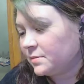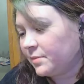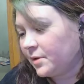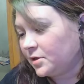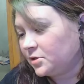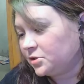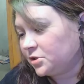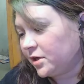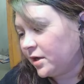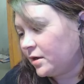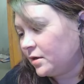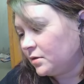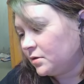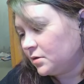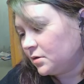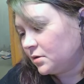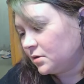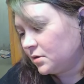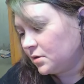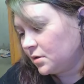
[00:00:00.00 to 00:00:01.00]
it Punch Out?
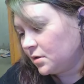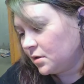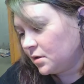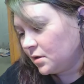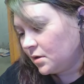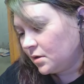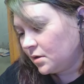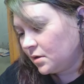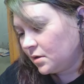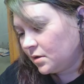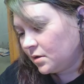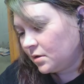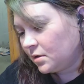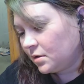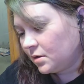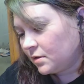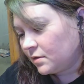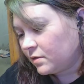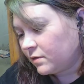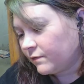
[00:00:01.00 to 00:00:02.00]

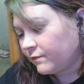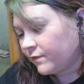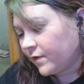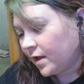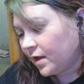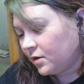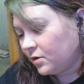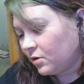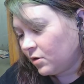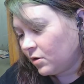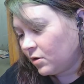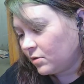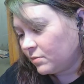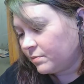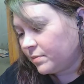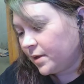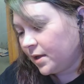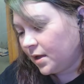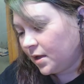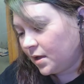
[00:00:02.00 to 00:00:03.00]
It's the fan
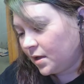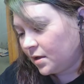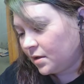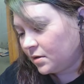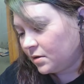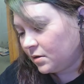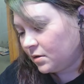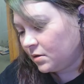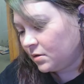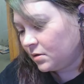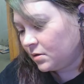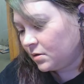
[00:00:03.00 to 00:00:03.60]
art pin.